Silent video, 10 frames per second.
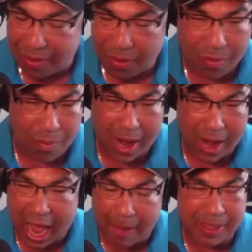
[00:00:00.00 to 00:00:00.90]
What
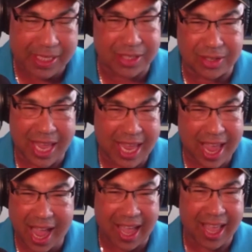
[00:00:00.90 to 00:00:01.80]
happens? Do they
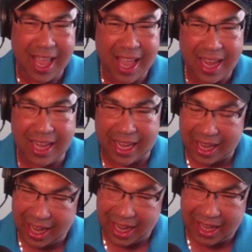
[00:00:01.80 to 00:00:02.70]
like?
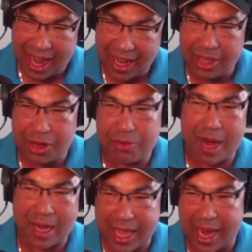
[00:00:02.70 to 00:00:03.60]
How do you
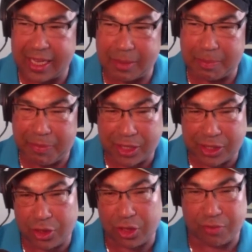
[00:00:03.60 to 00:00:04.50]
correct that as a
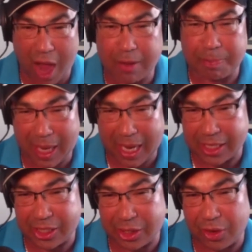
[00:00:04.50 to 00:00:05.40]
professional? You've got to play it a
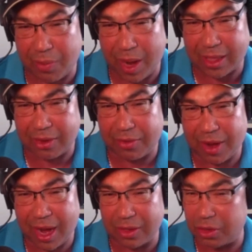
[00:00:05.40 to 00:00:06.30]
certain way. The
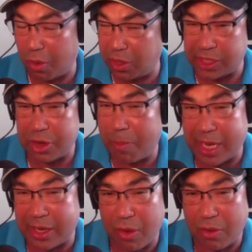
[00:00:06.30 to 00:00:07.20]
crowd, or does nobody
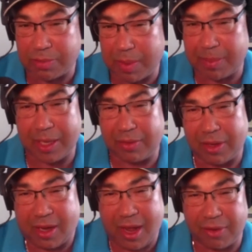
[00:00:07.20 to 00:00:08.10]
notice? Maybe you can
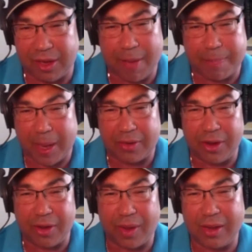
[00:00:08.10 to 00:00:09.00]
cover it up. I don't
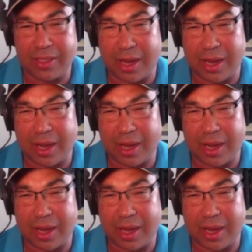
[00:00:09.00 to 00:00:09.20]
know. How does that